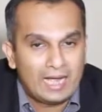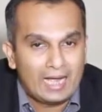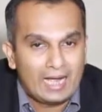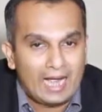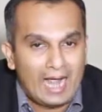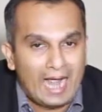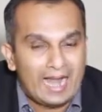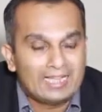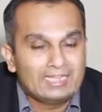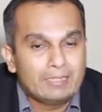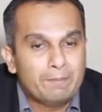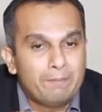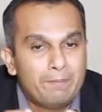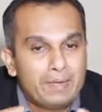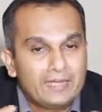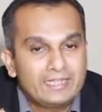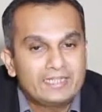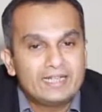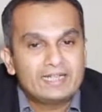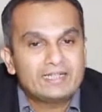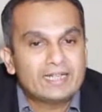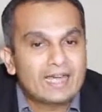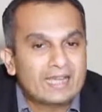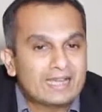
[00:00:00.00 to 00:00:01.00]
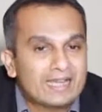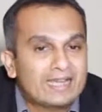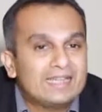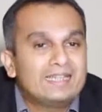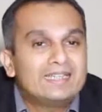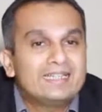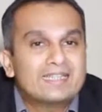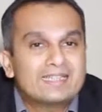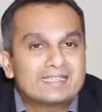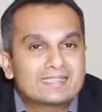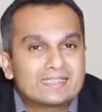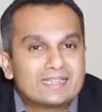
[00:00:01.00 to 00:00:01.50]
And the big data
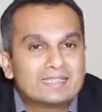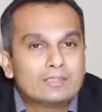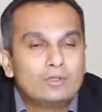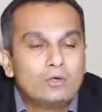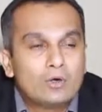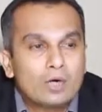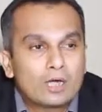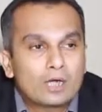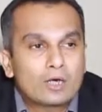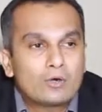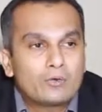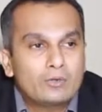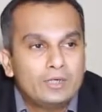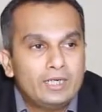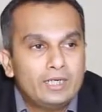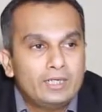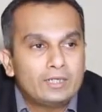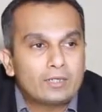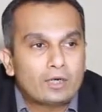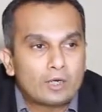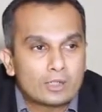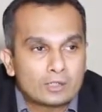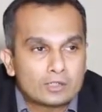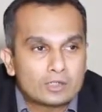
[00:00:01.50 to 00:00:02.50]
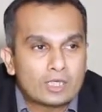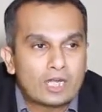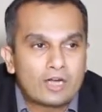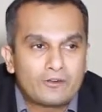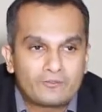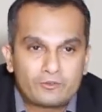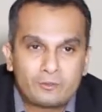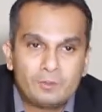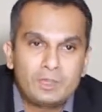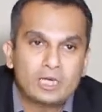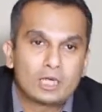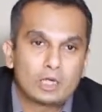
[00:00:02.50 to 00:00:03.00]
analytics that go around it also have
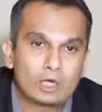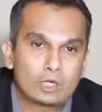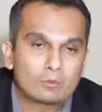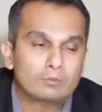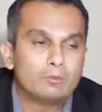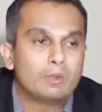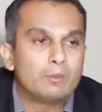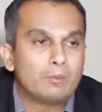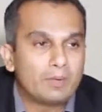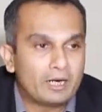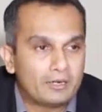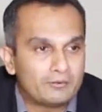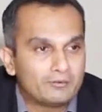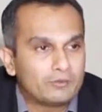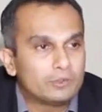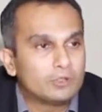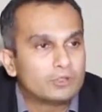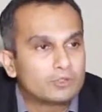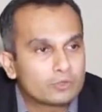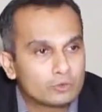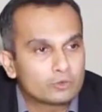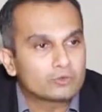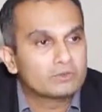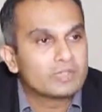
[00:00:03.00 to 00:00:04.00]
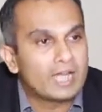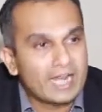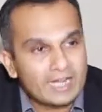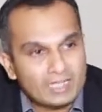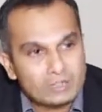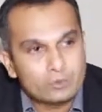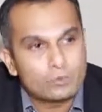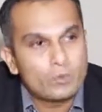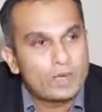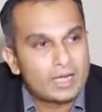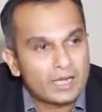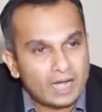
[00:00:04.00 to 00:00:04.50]
to be a lot more powerful. So
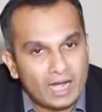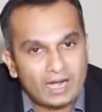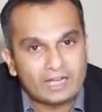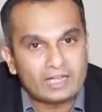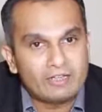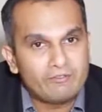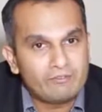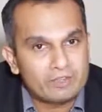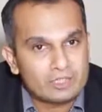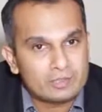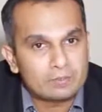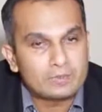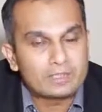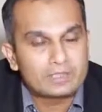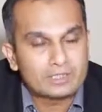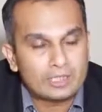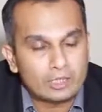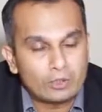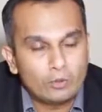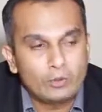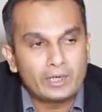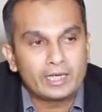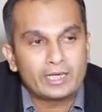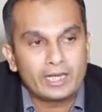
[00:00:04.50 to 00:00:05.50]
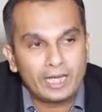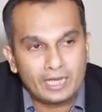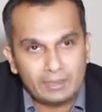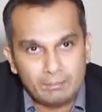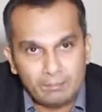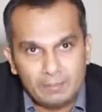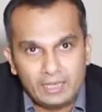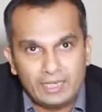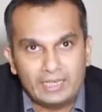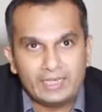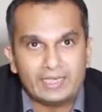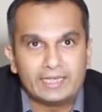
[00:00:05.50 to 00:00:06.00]
that's where our investments are going and
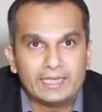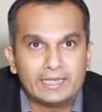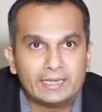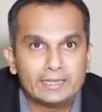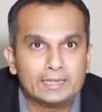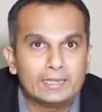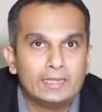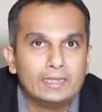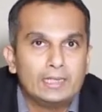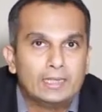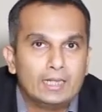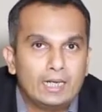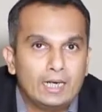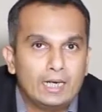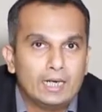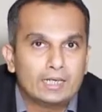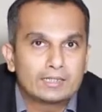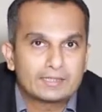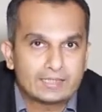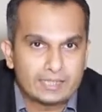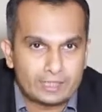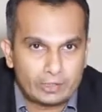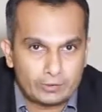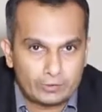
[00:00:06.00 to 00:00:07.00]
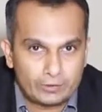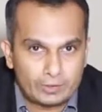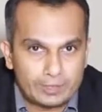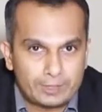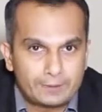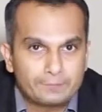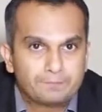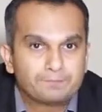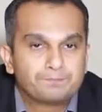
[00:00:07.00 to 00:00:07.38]
building in security.